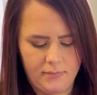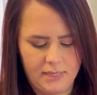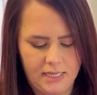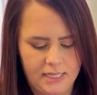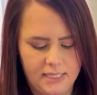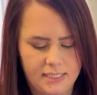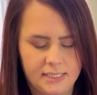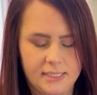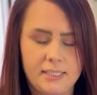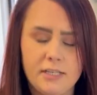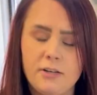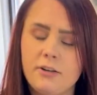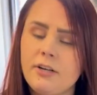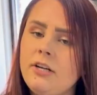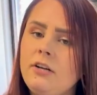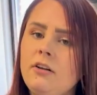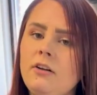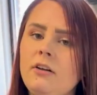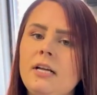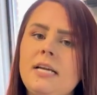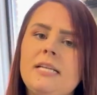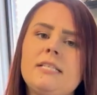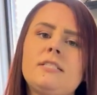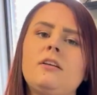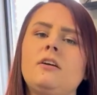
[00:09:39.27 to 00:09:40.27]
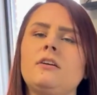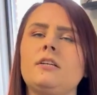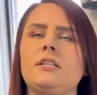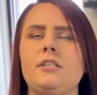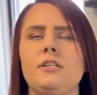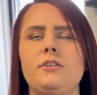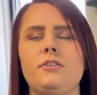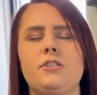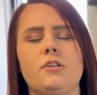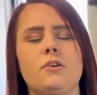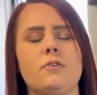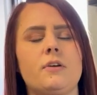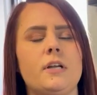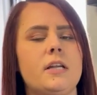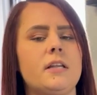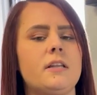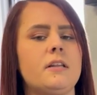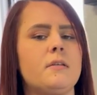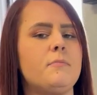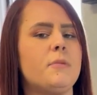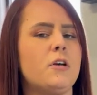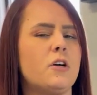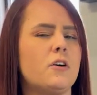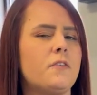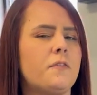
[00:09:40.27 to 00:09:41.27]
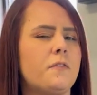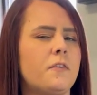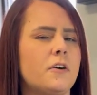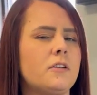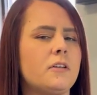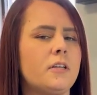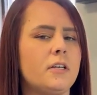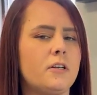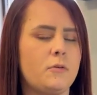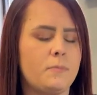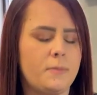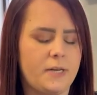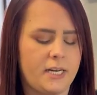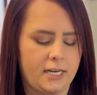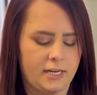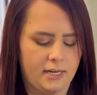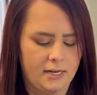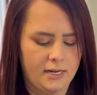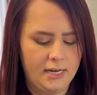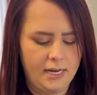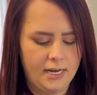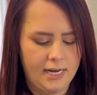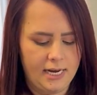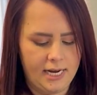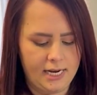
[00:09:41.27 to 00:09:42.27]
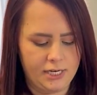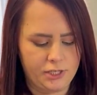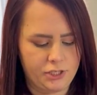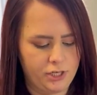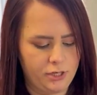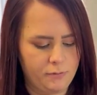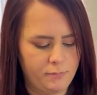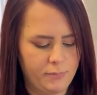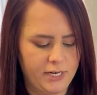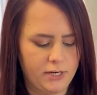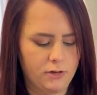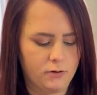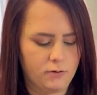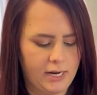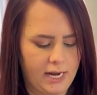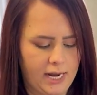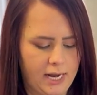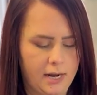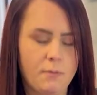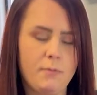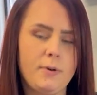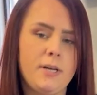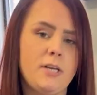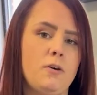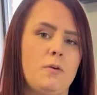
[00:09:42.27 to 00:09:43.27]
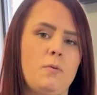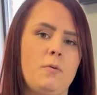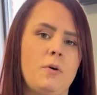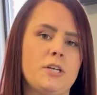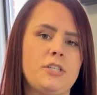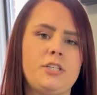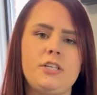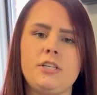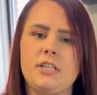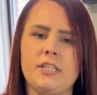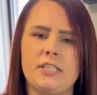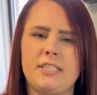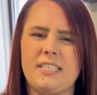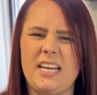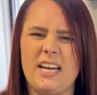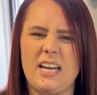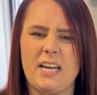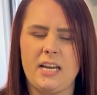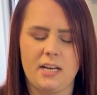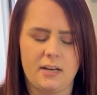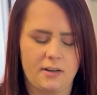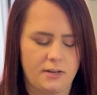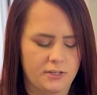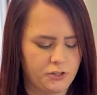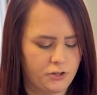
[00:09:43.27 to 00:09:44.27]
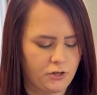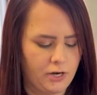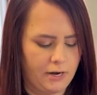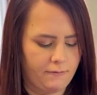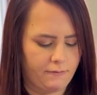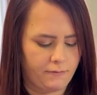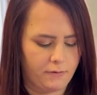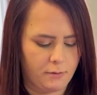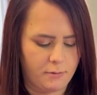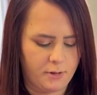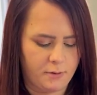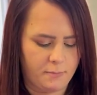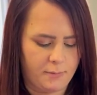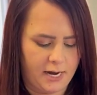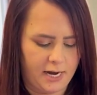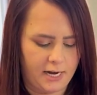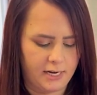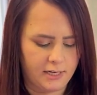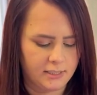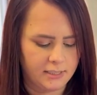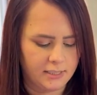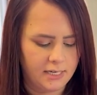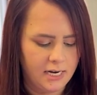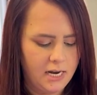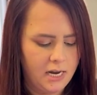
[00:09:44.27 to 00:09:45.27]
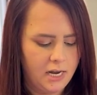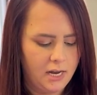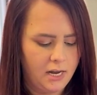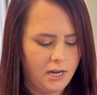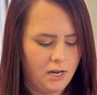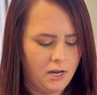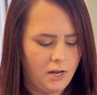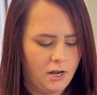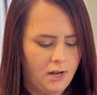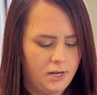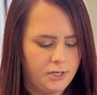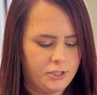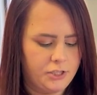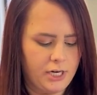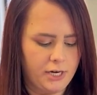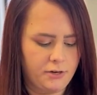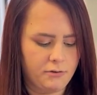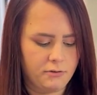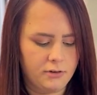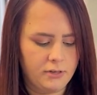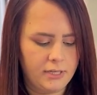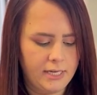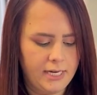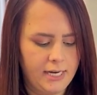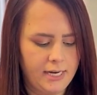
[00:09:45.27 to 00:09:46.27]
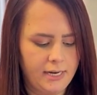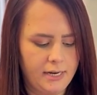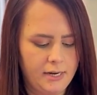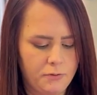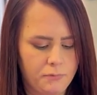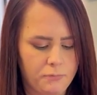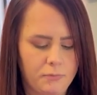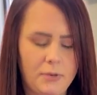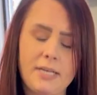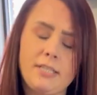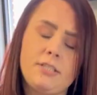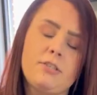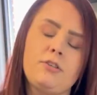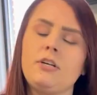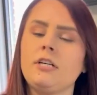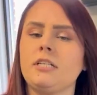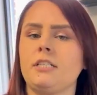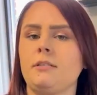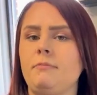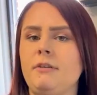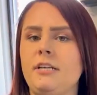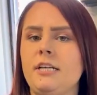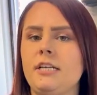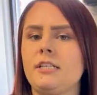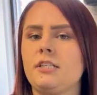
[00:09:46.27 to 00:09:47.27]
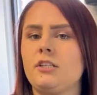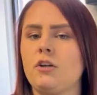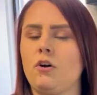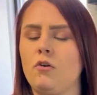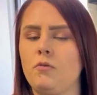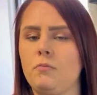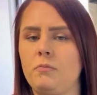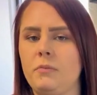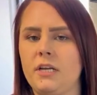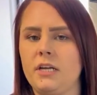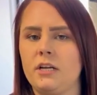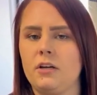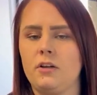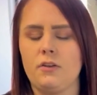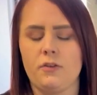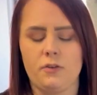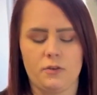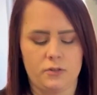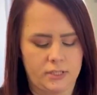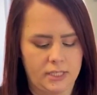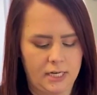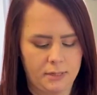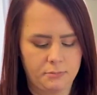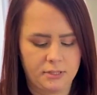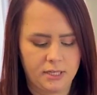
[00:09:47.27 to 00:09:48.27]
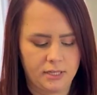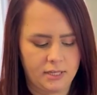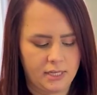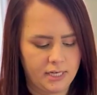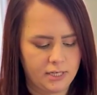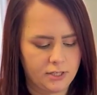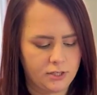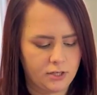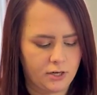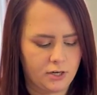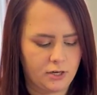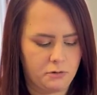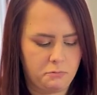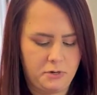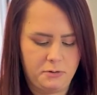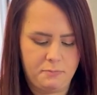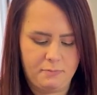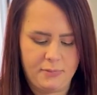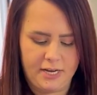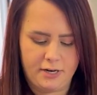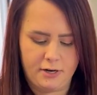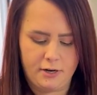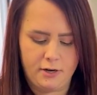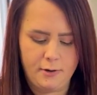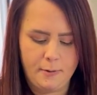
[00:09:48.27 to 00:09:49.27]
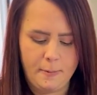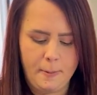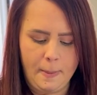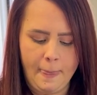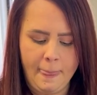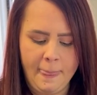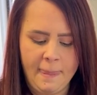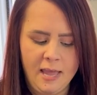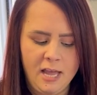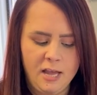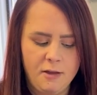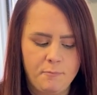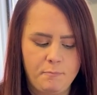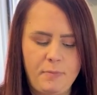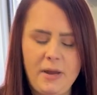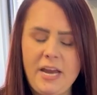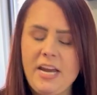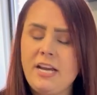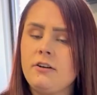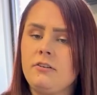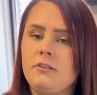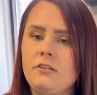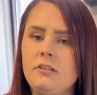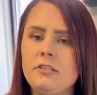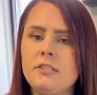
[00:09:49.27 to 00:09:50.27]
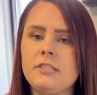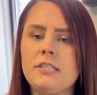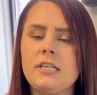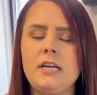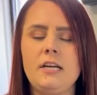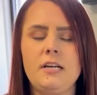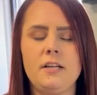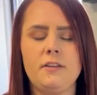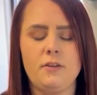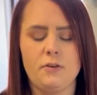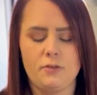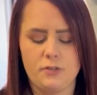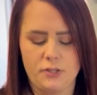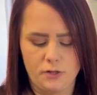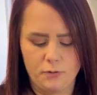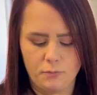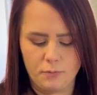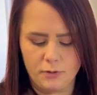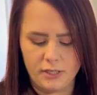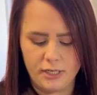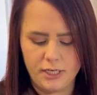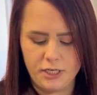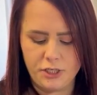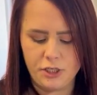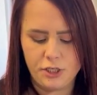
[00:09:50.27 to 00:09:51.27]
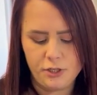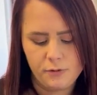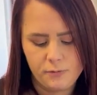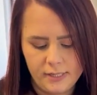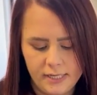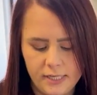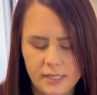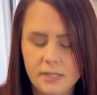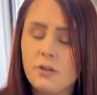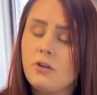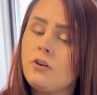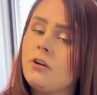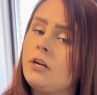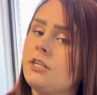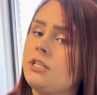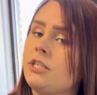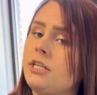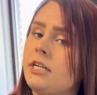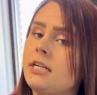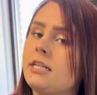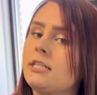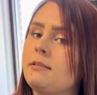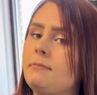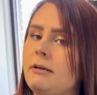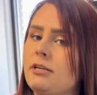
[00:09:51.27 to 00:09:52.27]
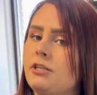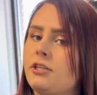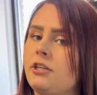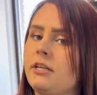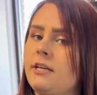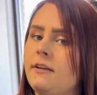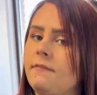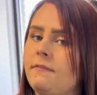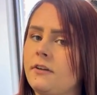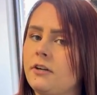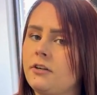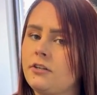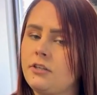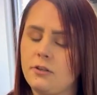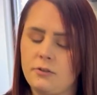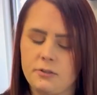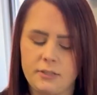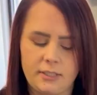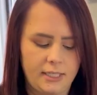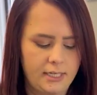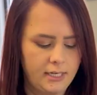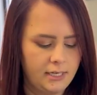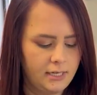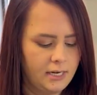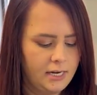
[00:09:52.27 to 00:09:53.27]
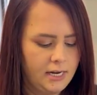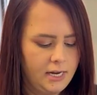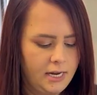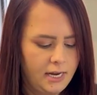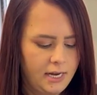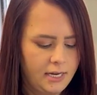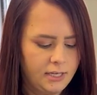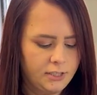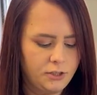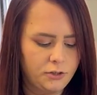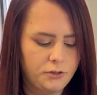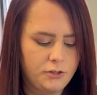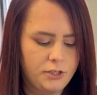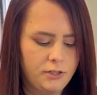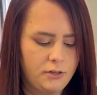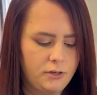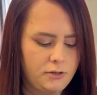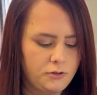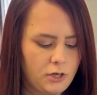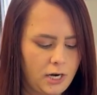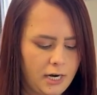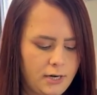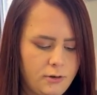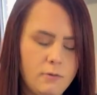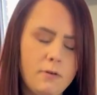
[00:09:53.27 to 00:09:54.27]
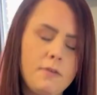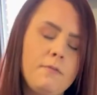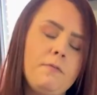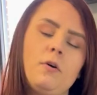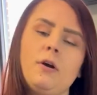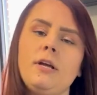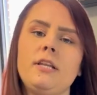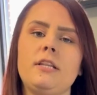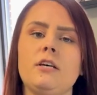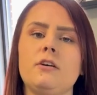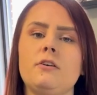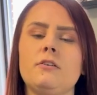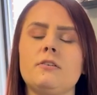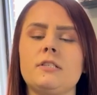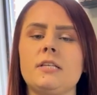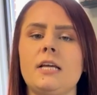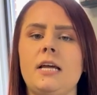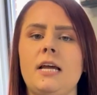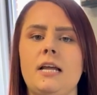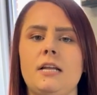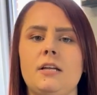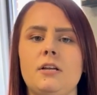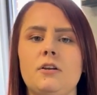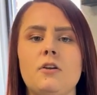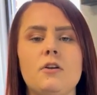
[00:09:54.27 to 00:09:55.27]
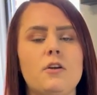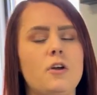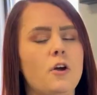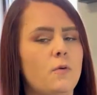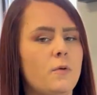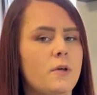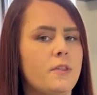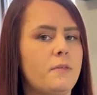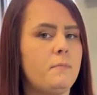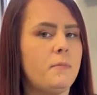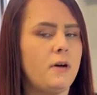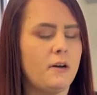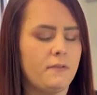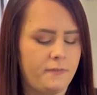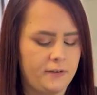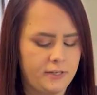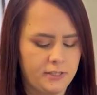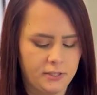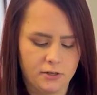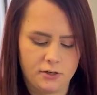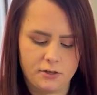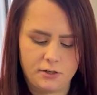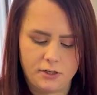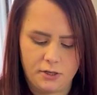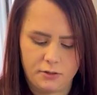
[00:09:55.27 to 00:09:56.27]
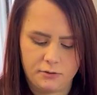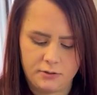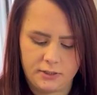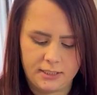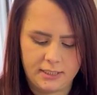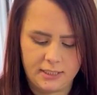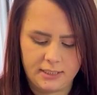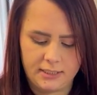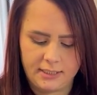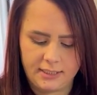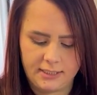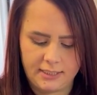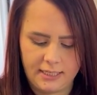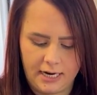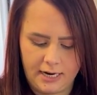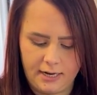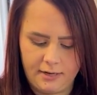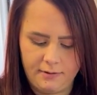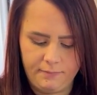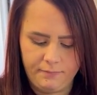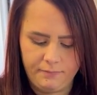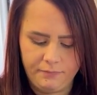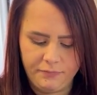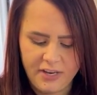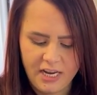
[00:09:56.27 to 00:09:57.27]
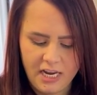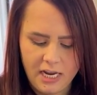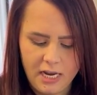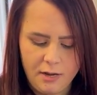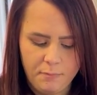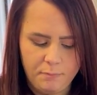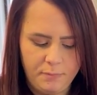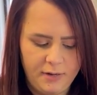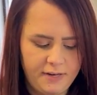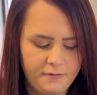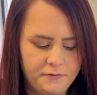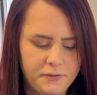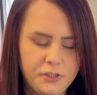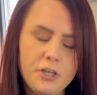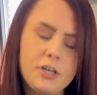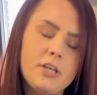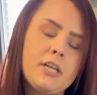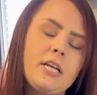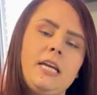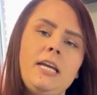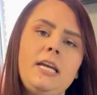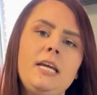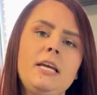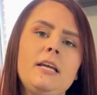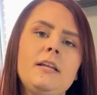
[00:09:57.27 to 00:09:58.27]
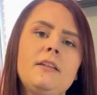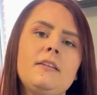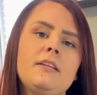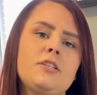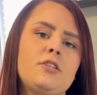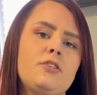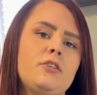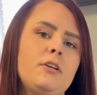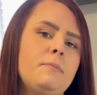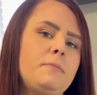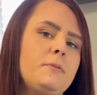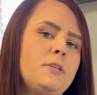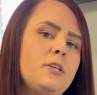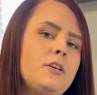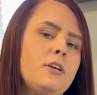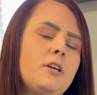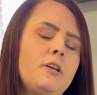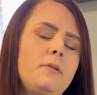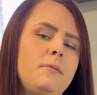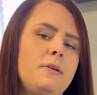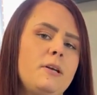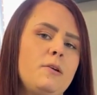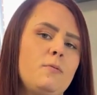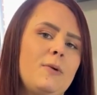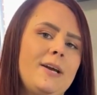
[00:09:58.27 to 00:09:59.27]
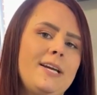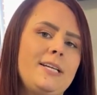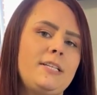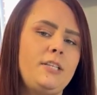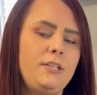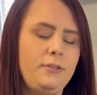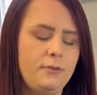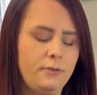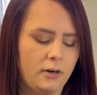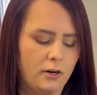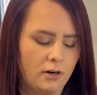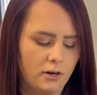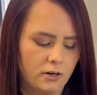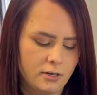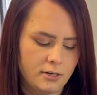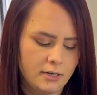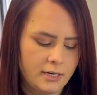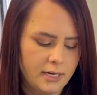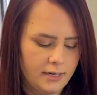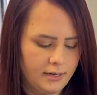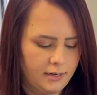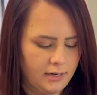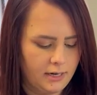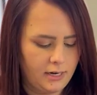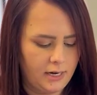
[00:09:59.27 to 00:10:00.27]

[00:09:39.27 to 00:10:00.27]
Cereal, as long as you soak it in the milk for a little bit, it should be okay. We don't want you just taking it straight from the box. Generally, Rice Krispies, oatmeal, those types of things are going to be better. Bagels, those are really chewy and crunchy, especially if they're toasted. So try to avoid those and go with muffins or toast instead. Beef jerky, the strips are going to be way too hard.